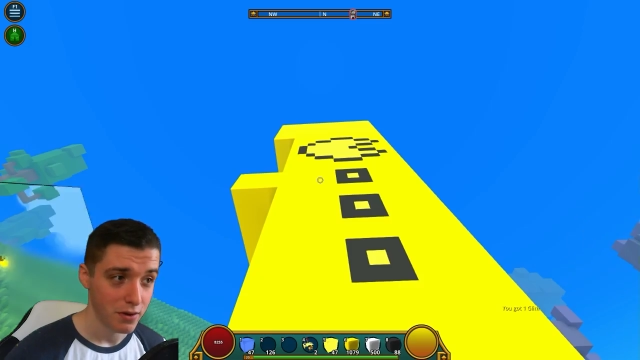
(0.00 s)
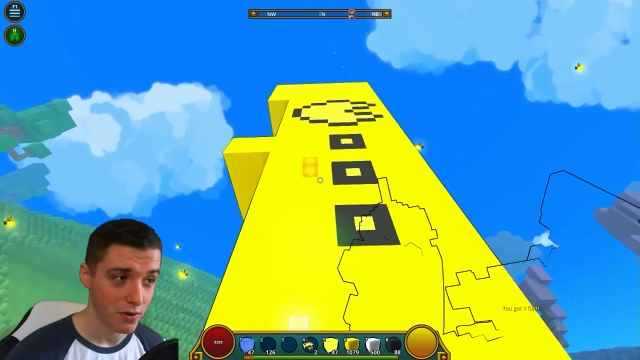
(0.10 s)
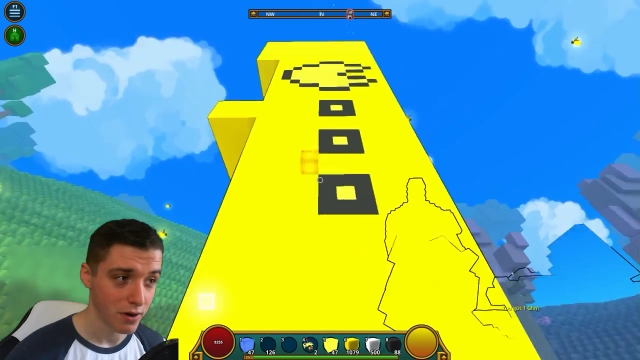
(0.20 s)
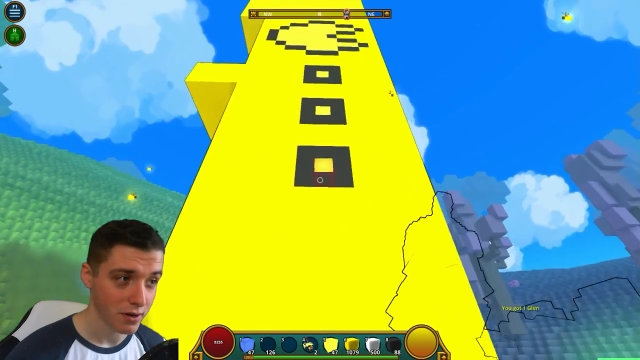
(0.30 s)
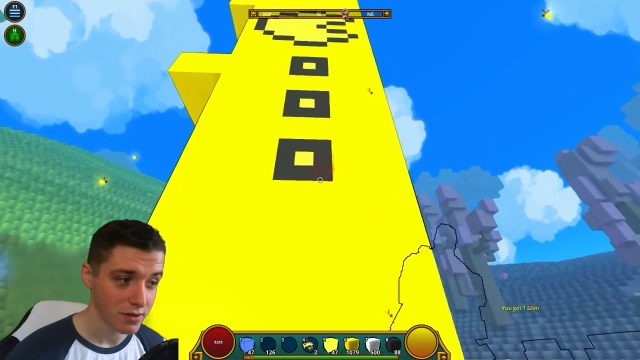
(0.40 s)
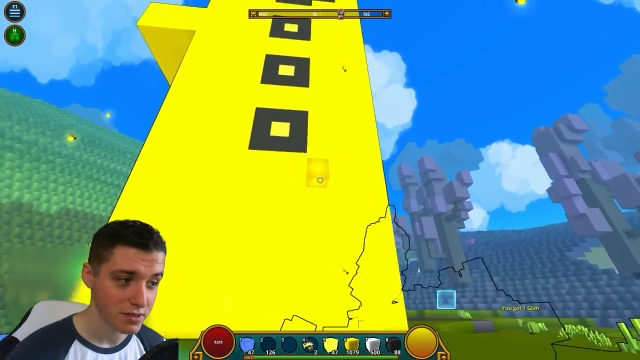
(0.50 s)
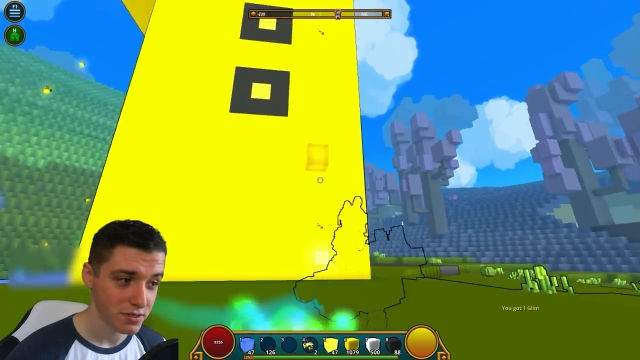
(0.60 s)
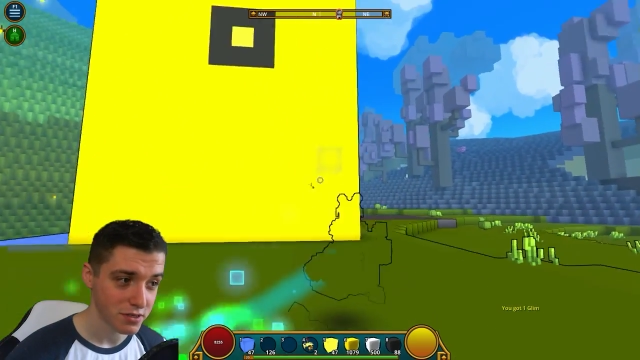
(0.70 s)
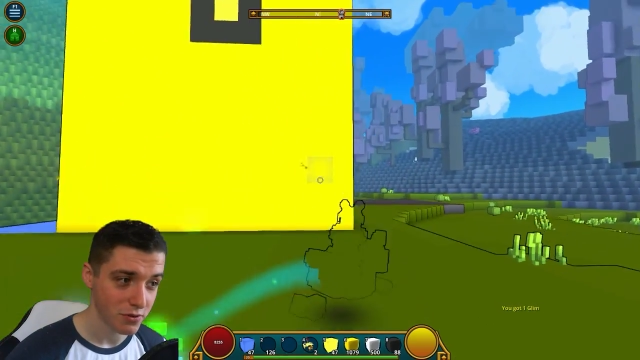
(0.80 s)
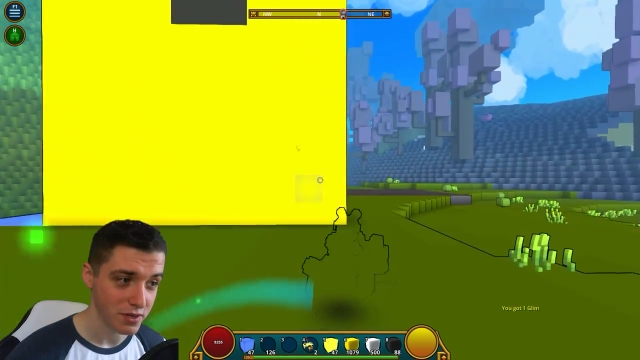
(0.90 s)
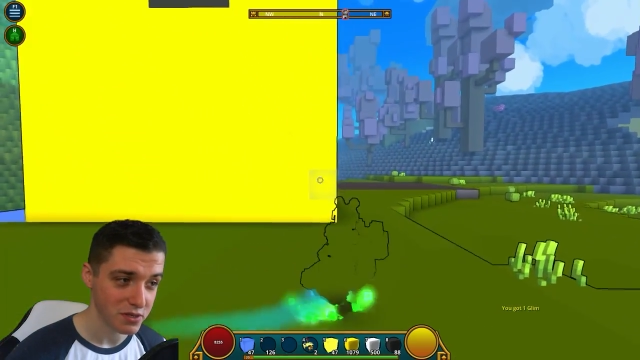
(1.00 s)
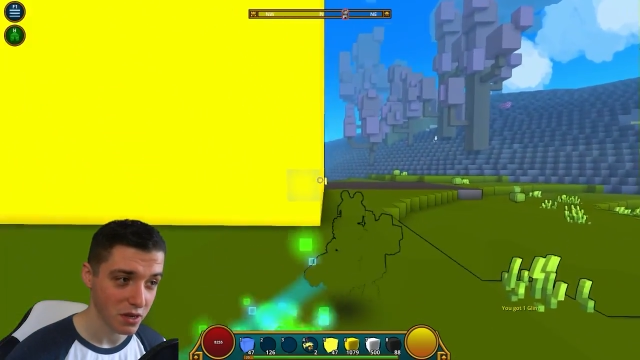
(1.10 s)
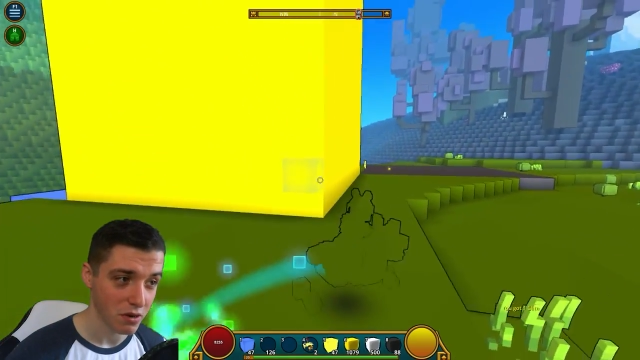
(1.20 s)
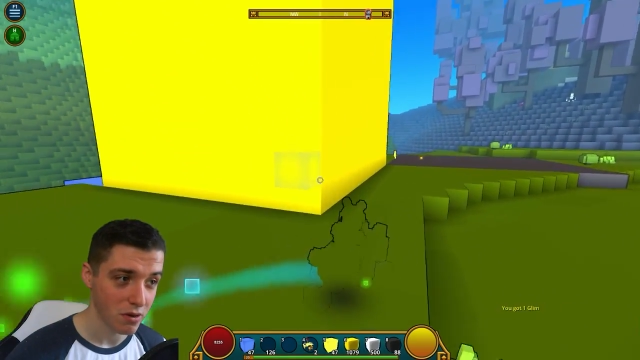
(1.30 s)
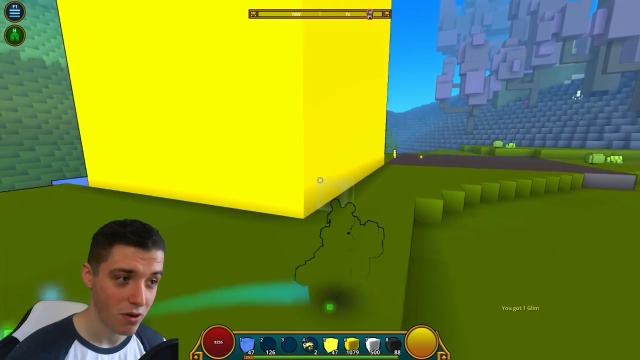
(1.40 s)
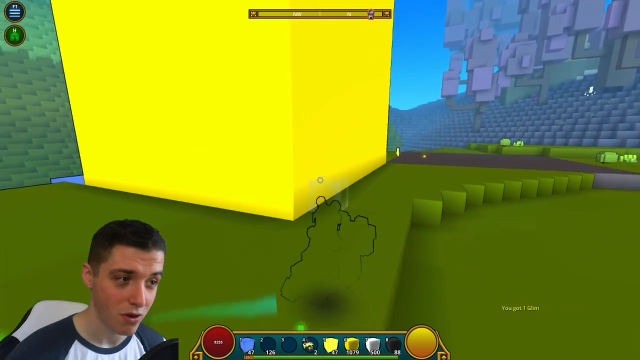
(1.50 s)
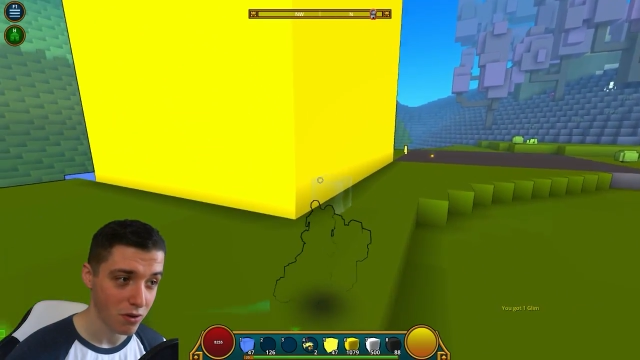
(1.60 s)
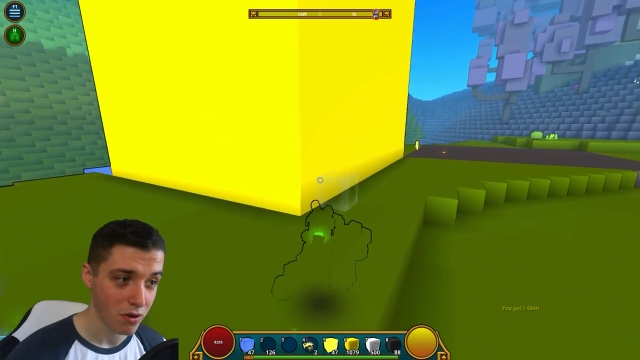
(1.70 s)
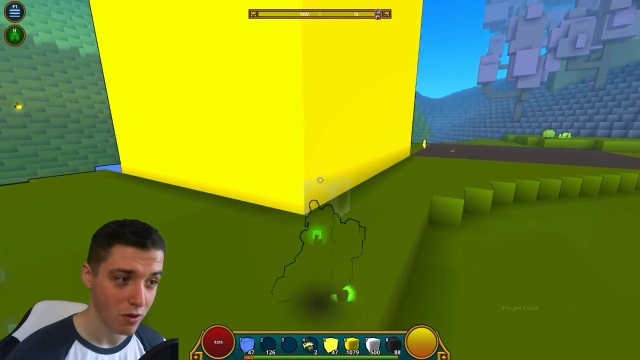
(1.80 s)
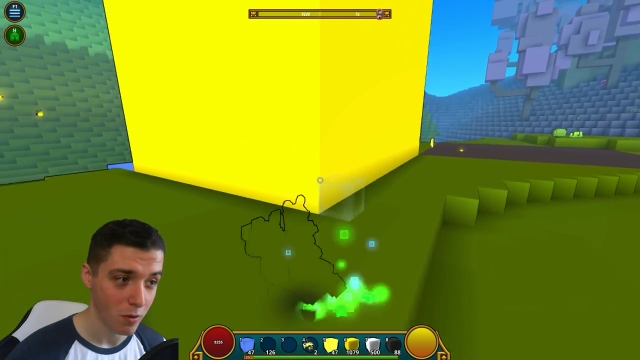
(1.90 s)
Alright guys, so it's a lot
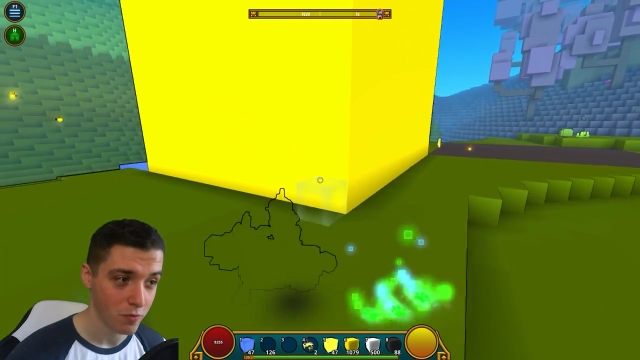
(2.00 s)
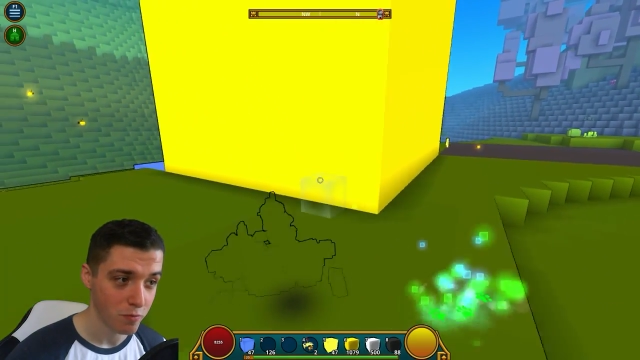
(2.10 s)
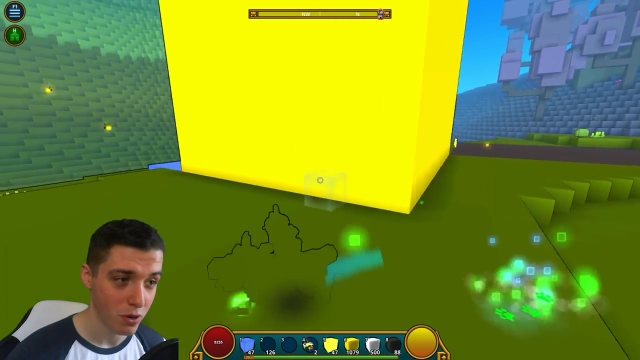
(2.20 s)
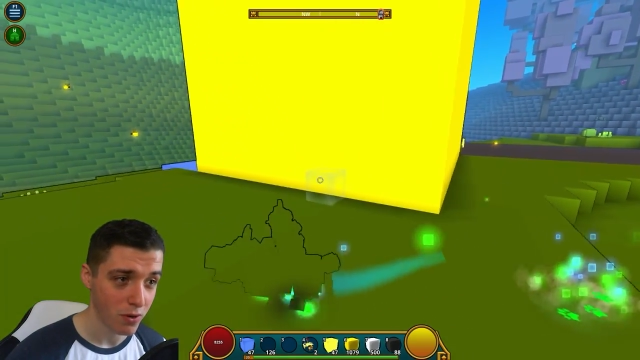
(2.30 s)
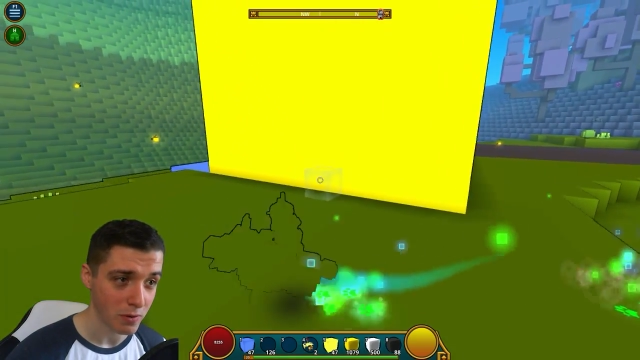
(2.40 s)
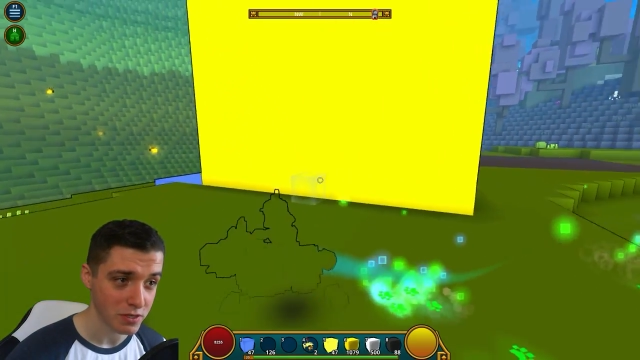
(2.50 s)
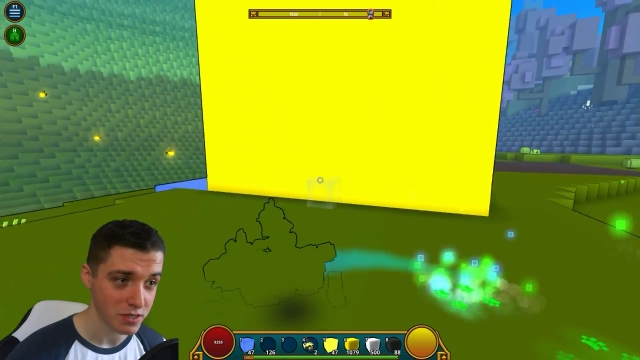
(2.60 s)
of blocks,